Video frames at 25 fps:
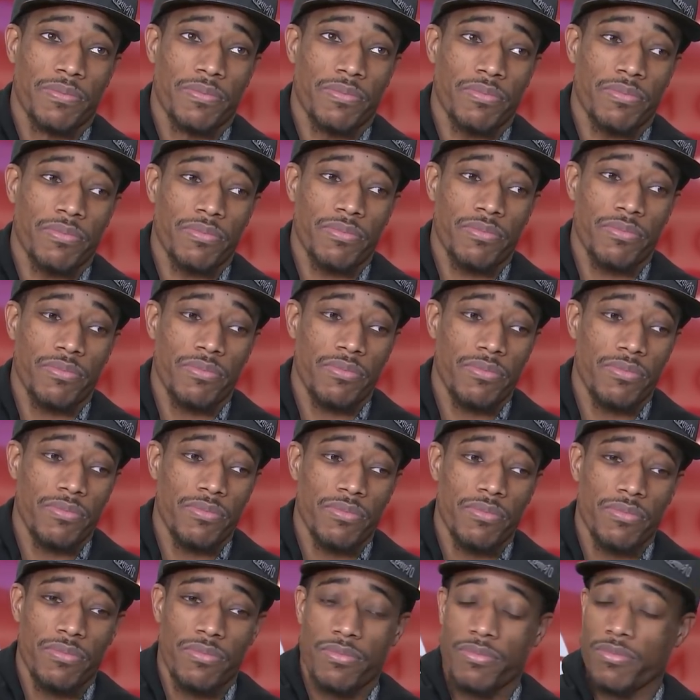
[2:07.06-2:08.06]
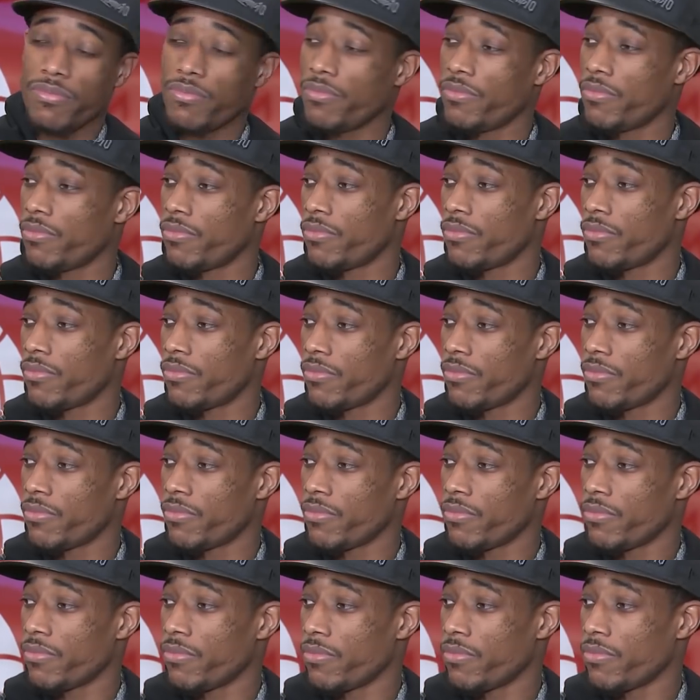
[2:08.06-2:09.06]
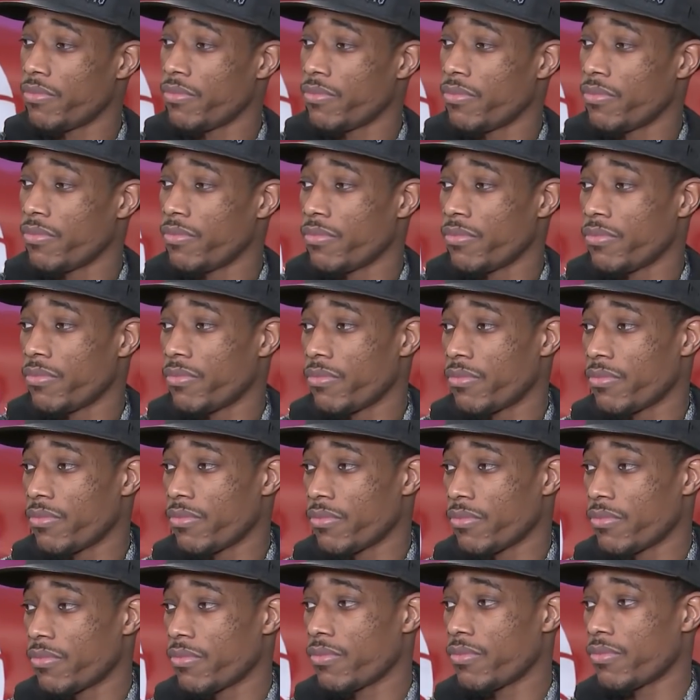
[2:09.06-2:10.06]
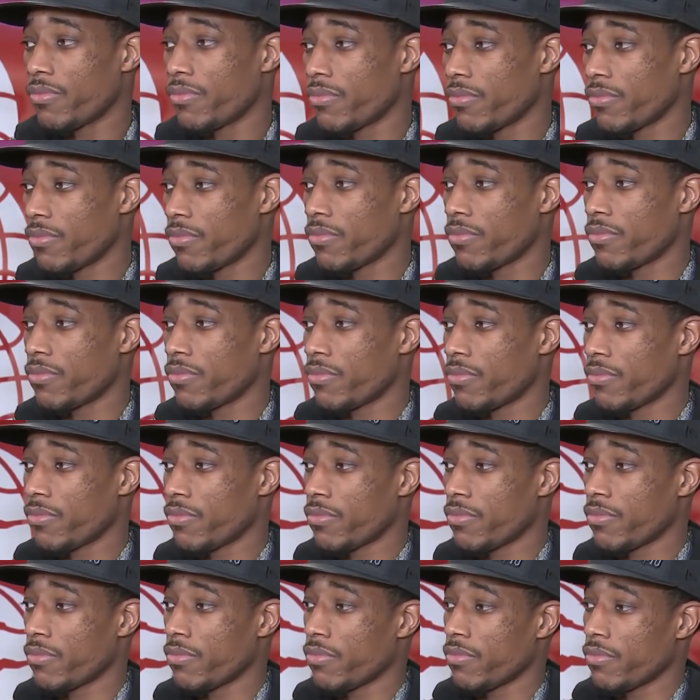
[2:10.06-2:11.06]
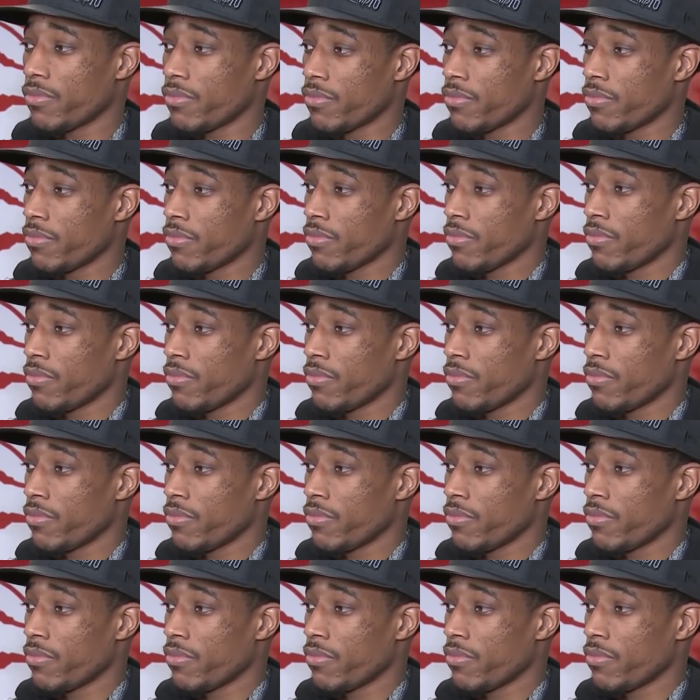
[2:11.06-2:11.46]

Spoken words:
No one is speaking in this clip.